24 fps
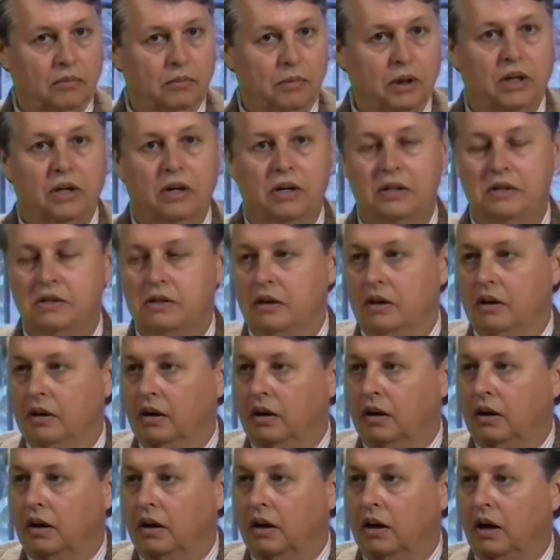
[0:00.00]
Because
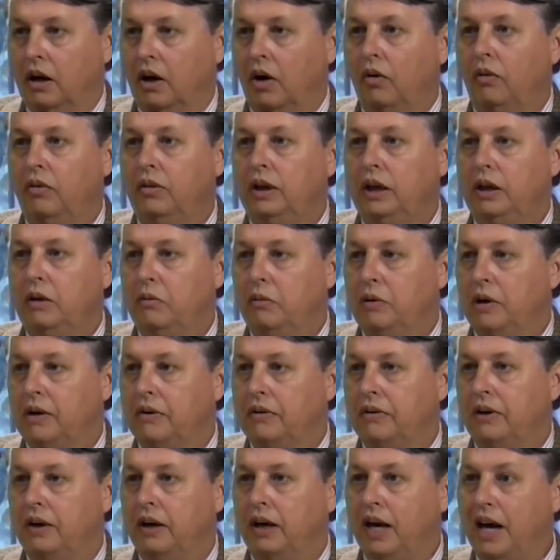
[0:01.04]
only
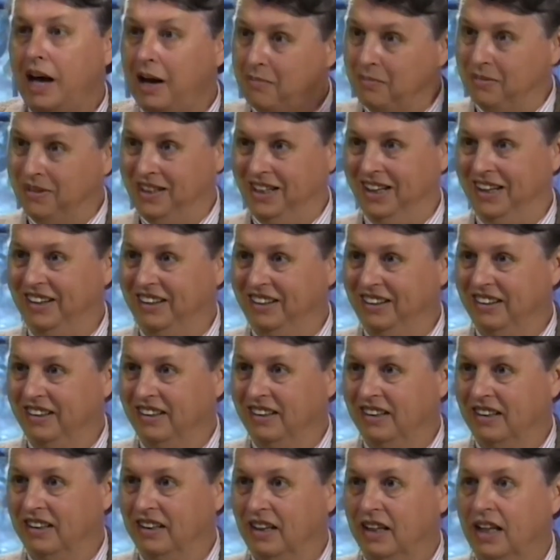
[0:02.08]
with empty
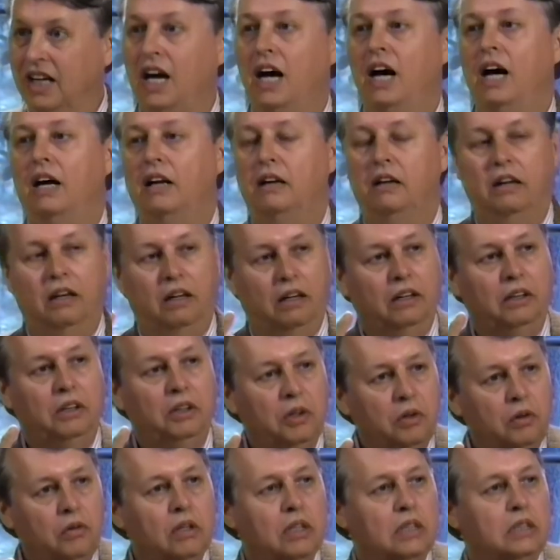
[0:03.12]
can
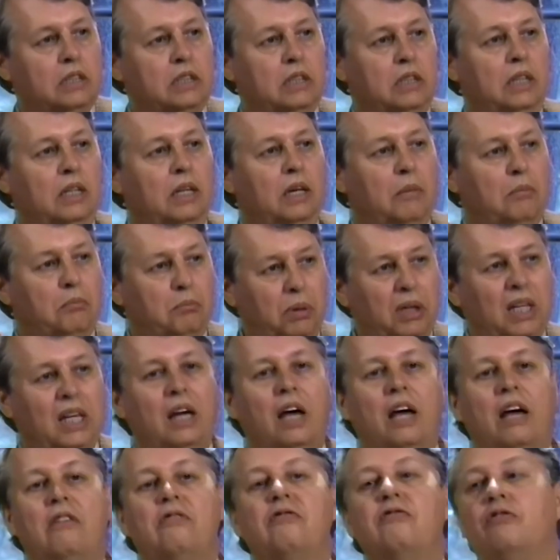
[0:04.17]
unity
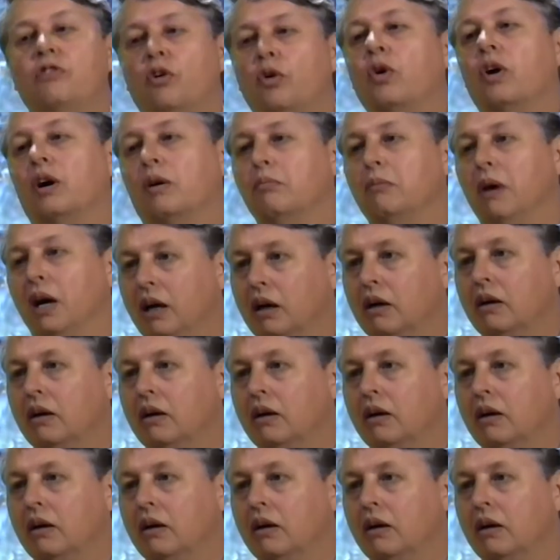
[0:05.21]
be a form.